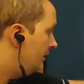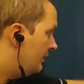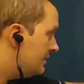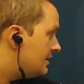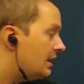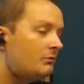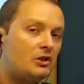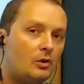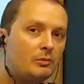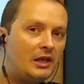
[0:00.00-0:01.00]
This thing we
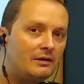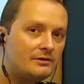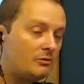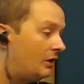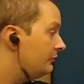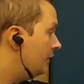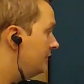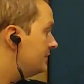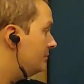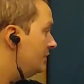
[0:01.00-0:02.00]
know behaves well for
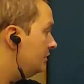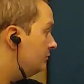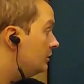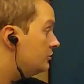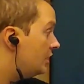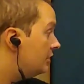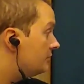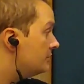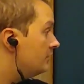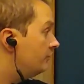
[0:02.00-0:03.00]
f sub n when j
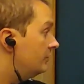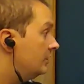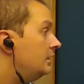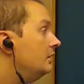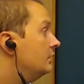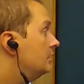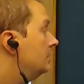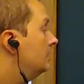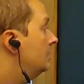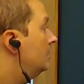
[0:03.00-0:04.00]
goes to infinity.
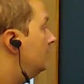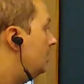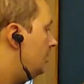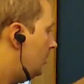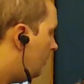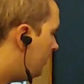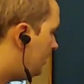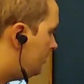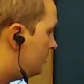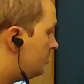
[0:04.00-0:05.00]
And all we
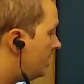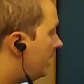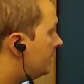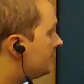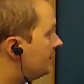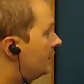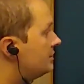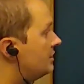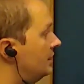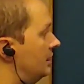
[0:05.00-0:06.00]
need to check is that
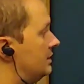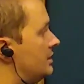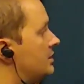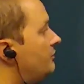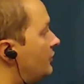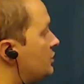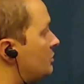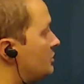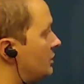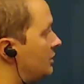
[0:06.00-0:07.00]
the difference
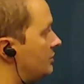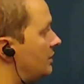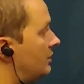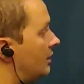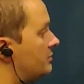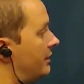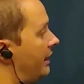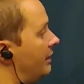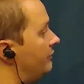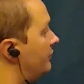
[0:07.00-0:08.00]
between doing things with
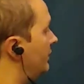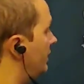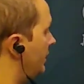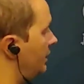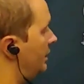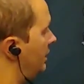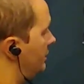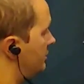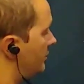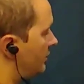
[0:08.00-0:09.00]
f
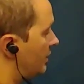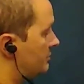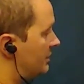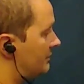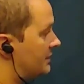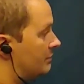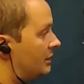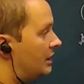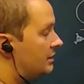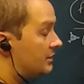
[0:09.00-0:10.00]
and doing things with f sub
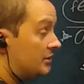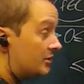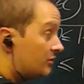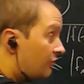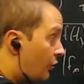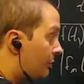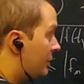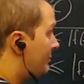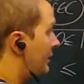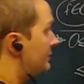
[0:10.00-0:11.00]
n is uniformly
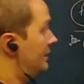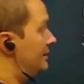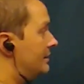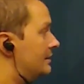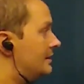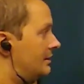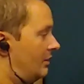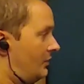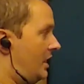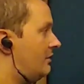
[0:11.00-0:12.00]
bounded. If
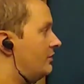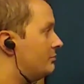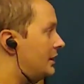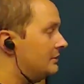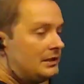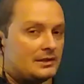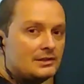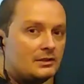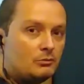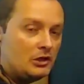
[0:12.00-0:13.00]
we have a bound that
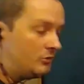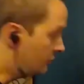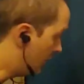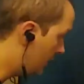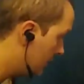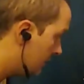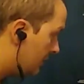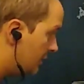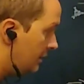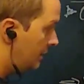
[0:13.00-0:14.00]
doesn't depend on j,
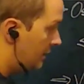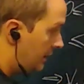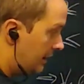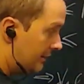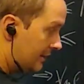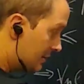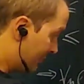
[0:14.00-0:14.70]
and this